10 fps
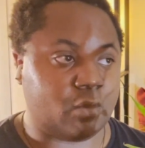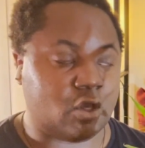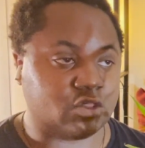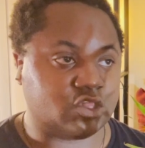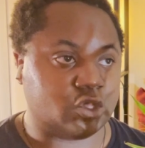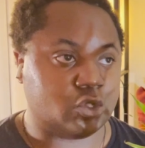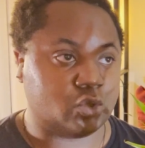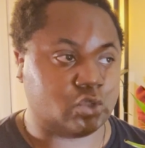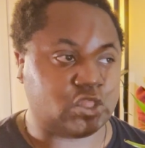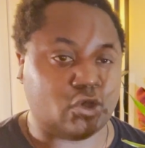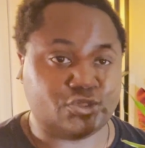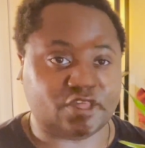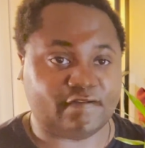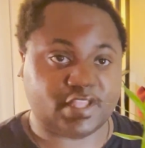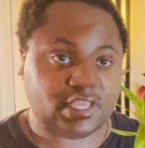also
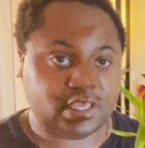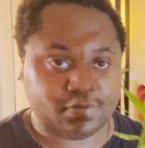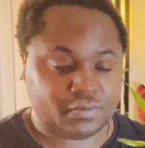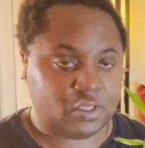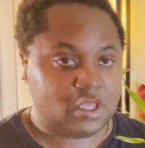longevity.